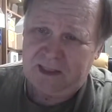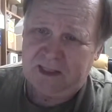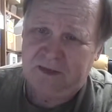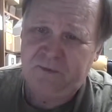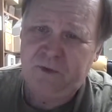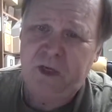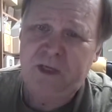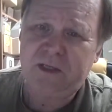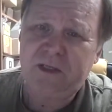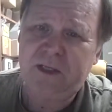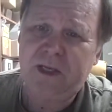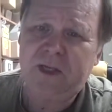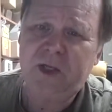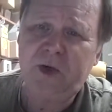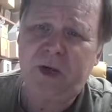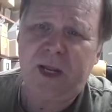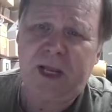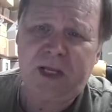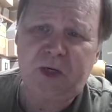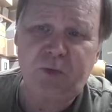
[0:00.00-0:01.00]
If, on the
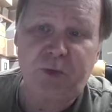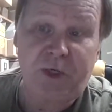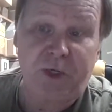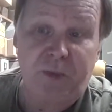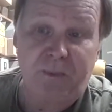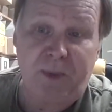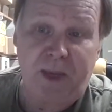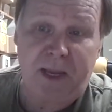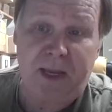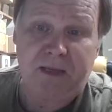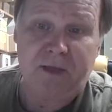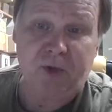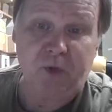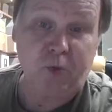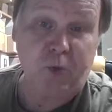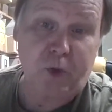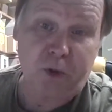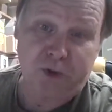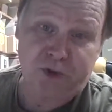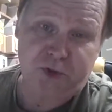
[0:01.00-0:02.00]
other hand, we command
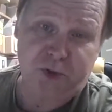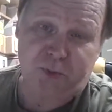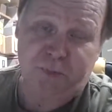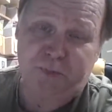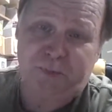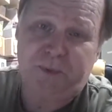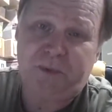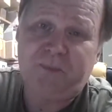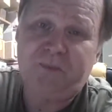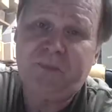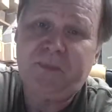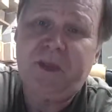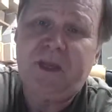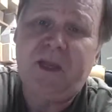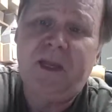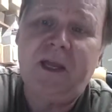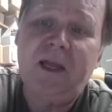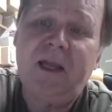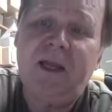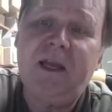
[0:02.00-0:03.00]
the worship
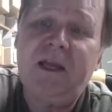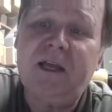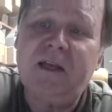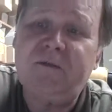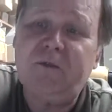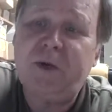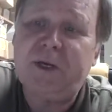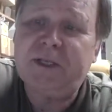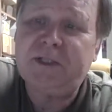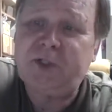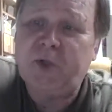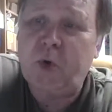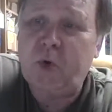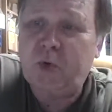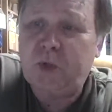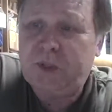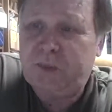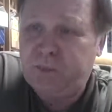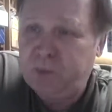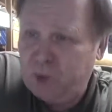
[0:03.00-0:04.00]
of what is
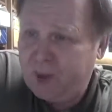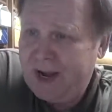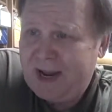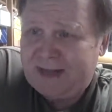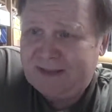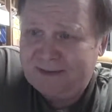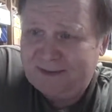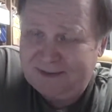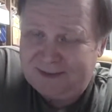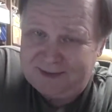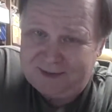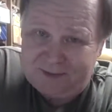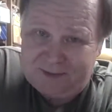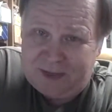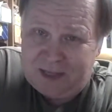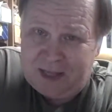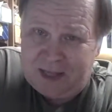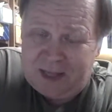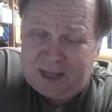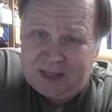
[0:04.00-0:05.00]
only bread,
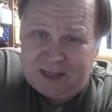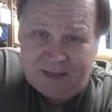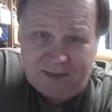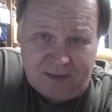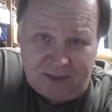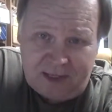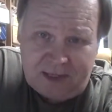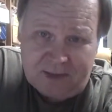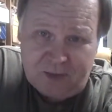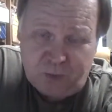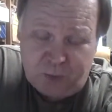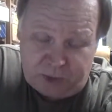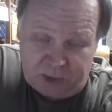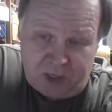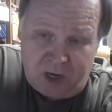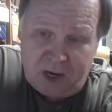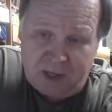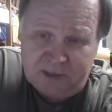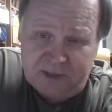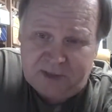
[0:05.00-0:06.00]
then
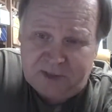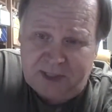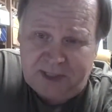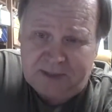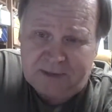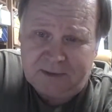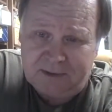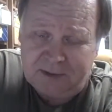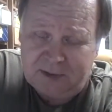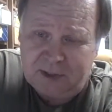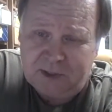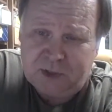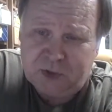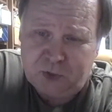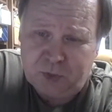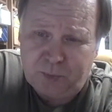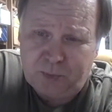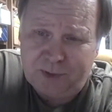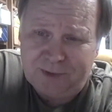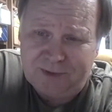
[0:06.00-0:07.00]
we are Satan's
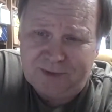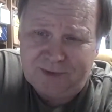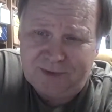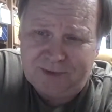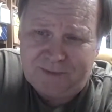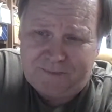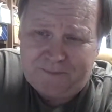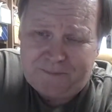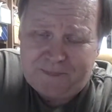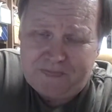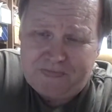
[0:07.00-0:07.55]
instruments.